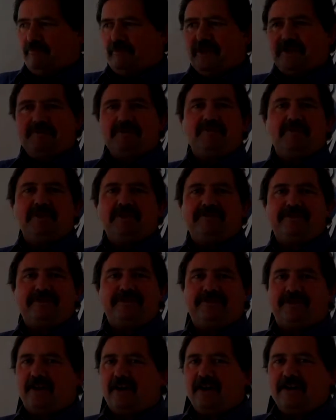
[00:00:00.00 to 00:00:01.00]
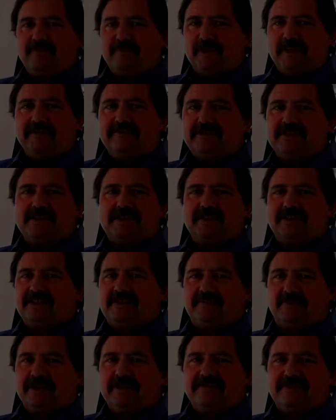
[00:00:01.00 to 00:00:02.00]
maybe benefit 5, benefit 6,
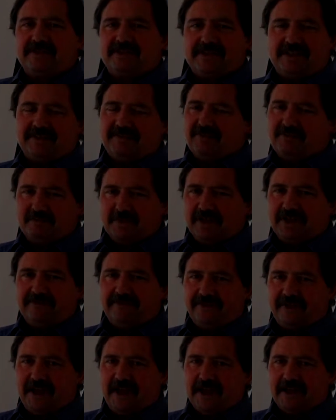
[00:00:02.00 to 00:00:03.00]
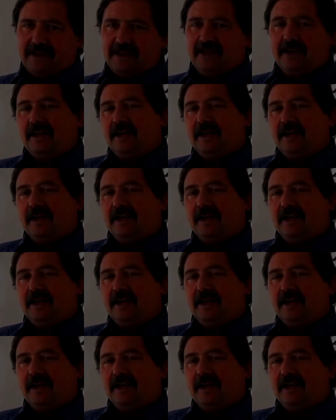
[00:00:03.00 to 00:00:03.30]
benefit 7, benefit 8.